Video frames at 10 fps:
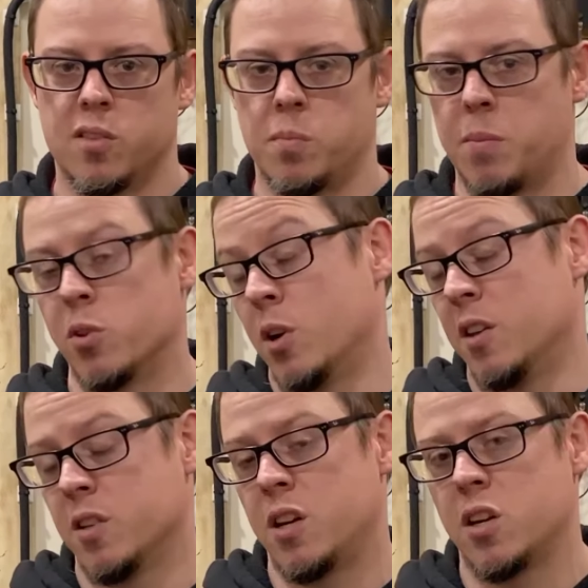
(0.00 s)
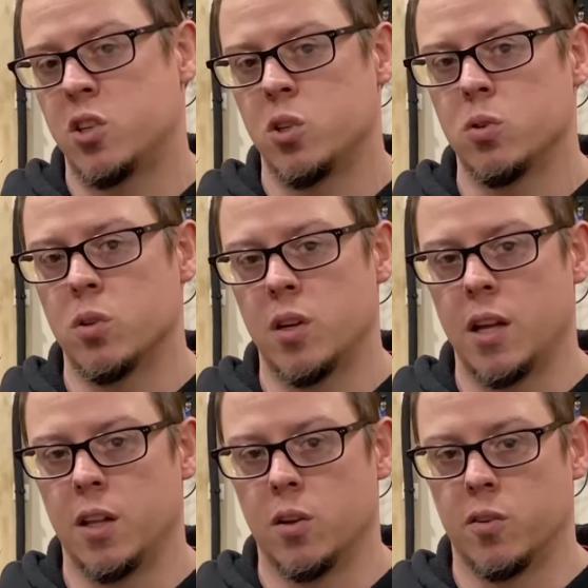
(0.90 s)
Maybe there isn't an issue
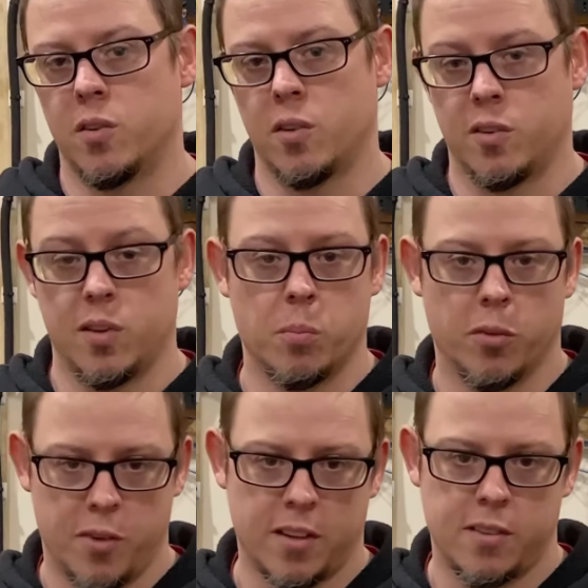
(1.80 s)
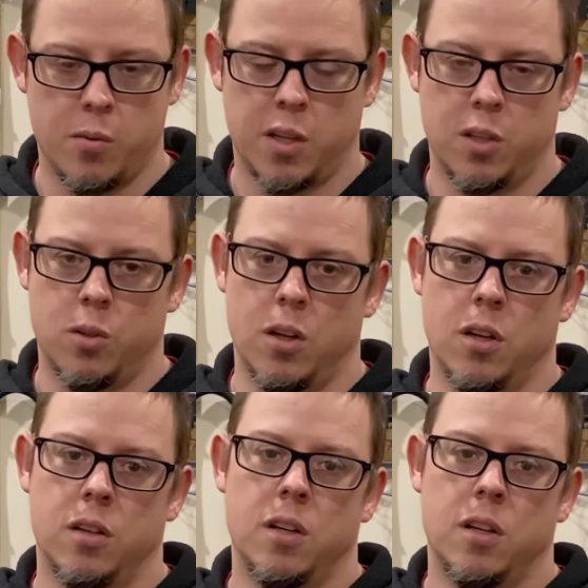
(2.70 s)
and there's a simple fix that we can do